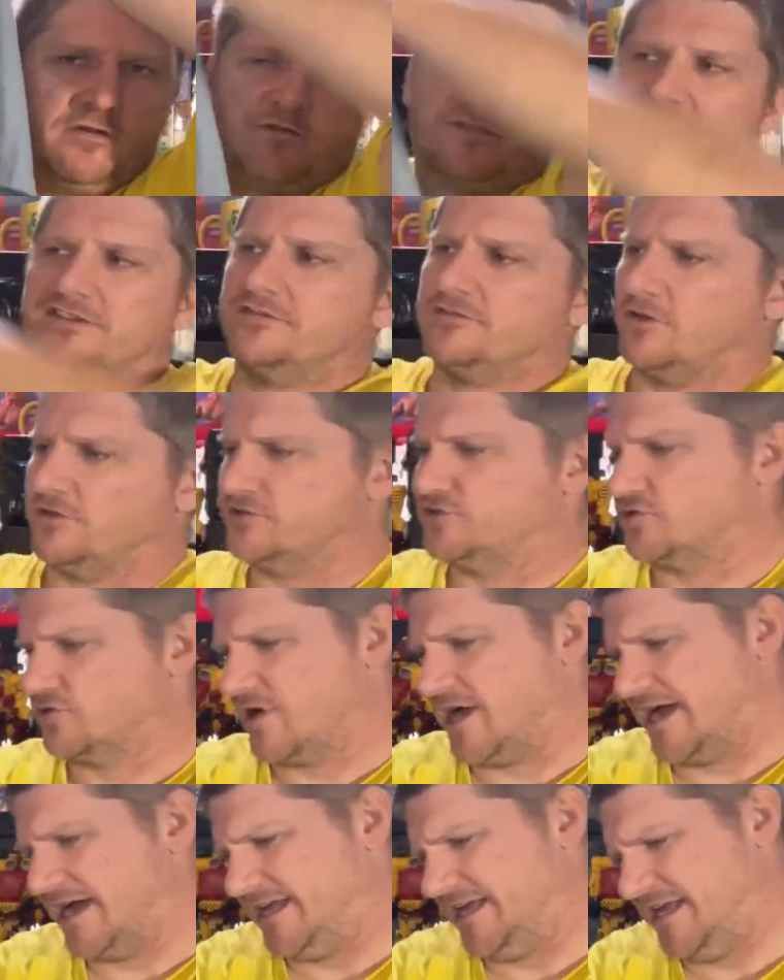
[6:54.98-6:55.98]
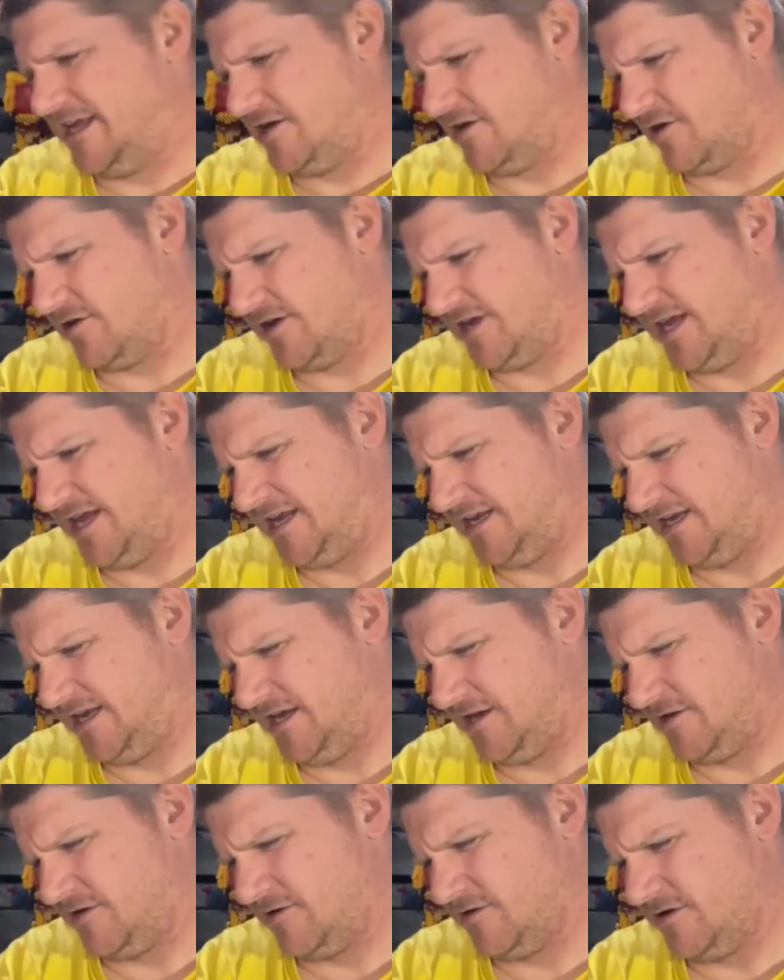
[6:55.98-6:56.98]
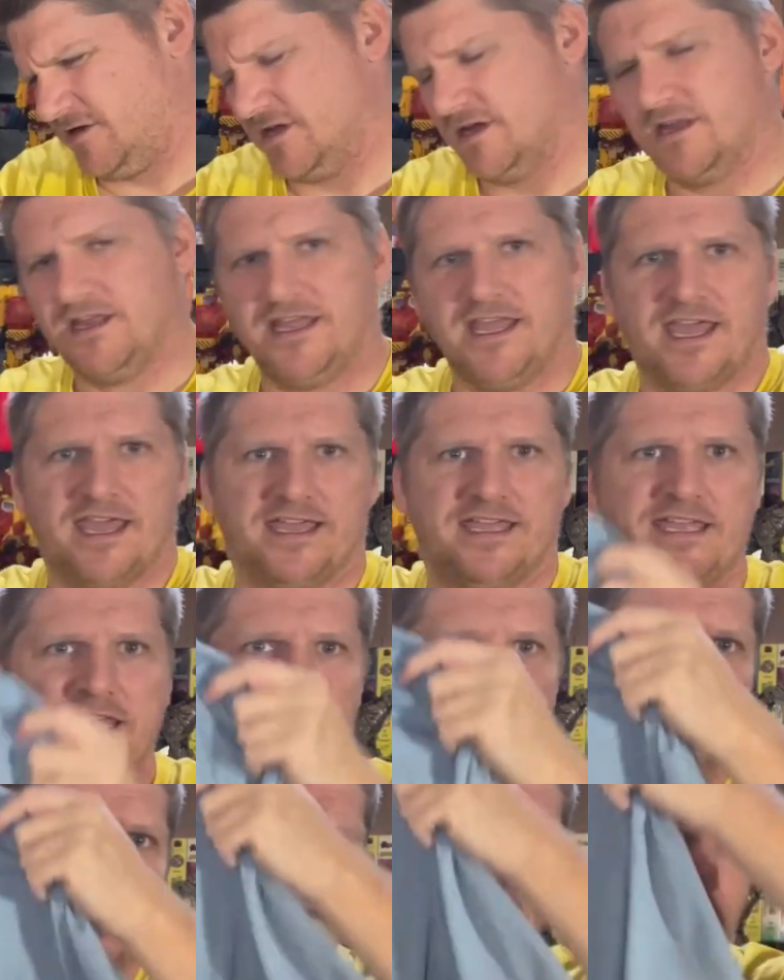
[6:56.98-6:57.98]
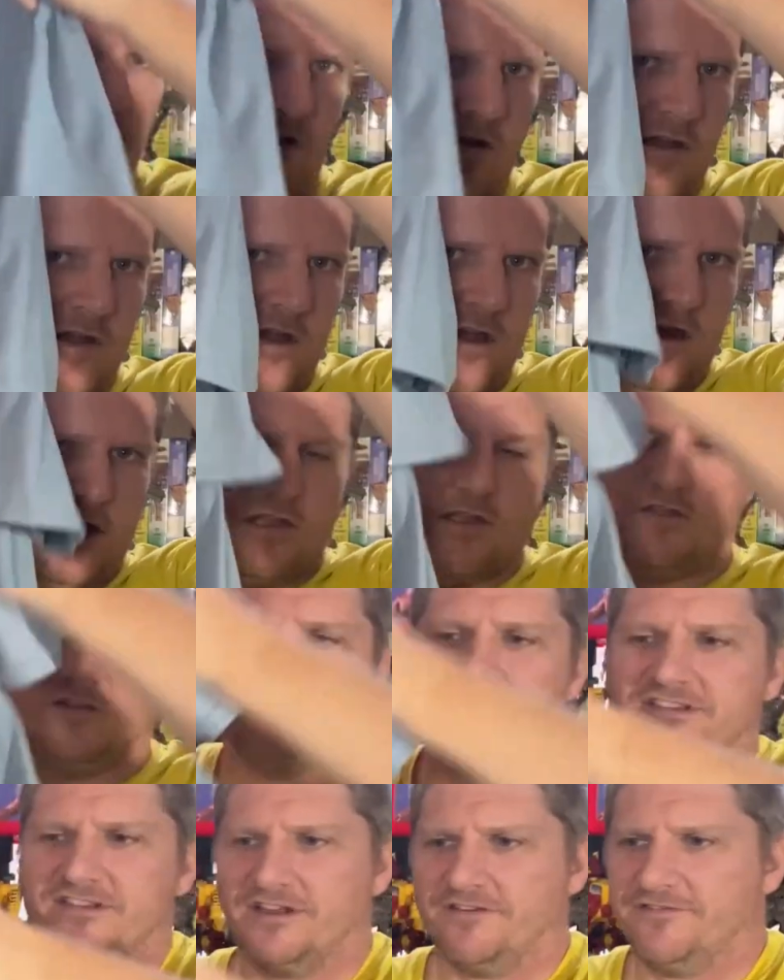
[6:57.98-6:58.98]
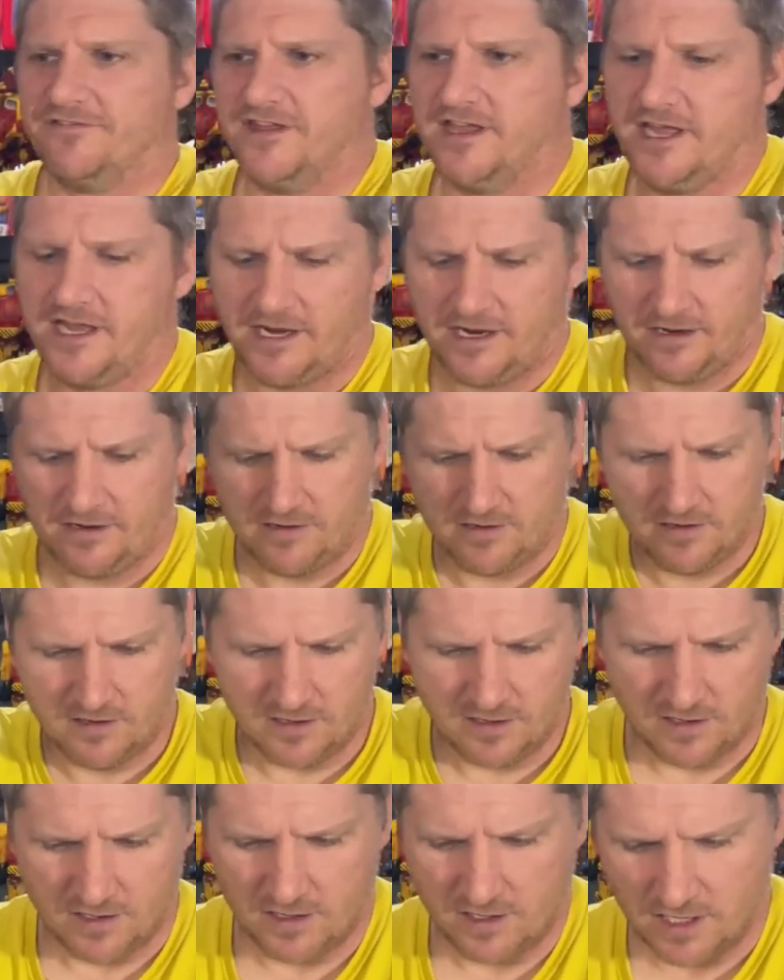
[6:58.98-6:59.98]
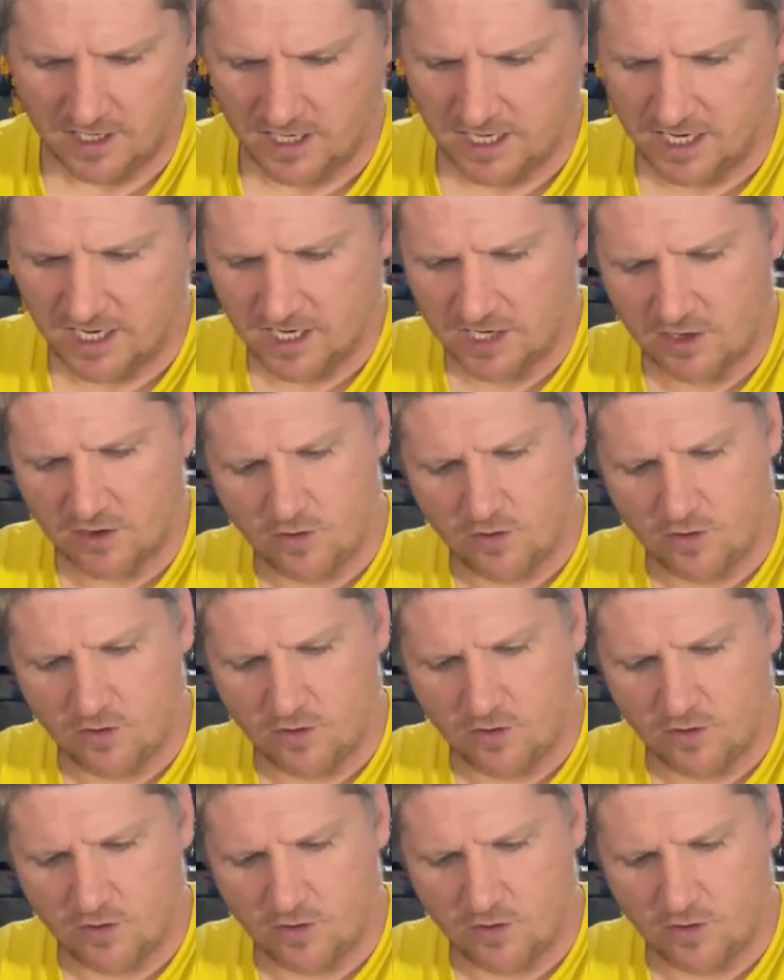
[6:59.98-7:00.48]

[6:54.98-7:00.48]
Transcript: what's this called, dry gear or heat gear? Yeah, heat gear, Good stuff there. Uh,